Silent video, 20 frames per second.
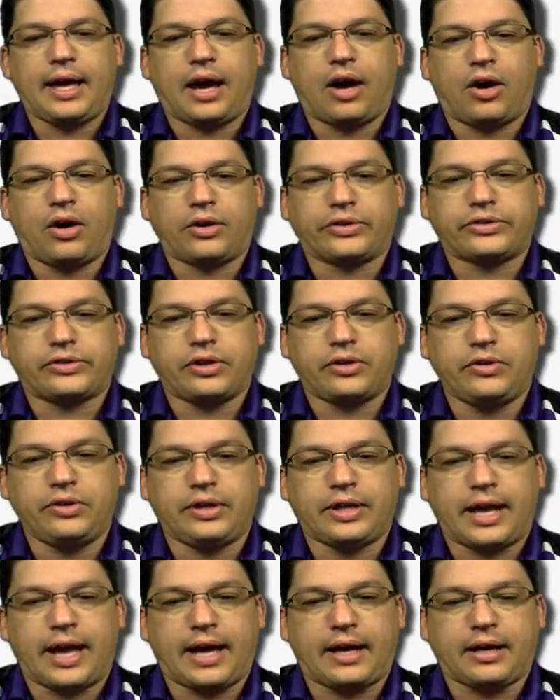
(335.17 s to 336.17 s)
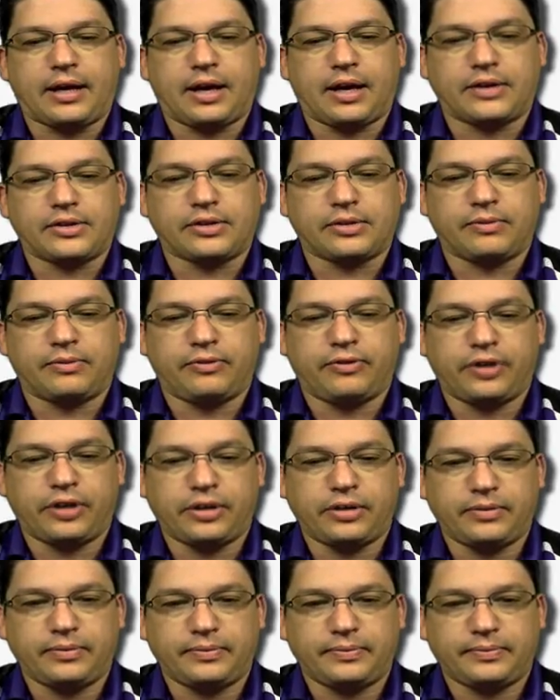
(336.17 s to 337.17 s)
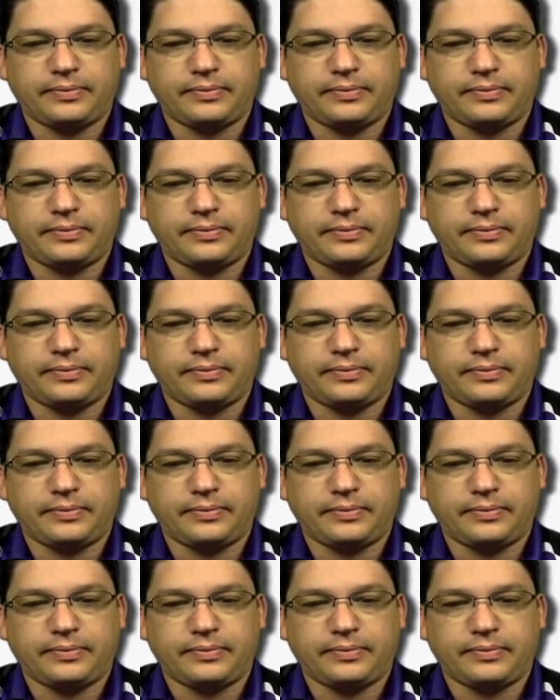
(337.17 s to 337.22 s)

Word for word: Also, you can add a custom footer,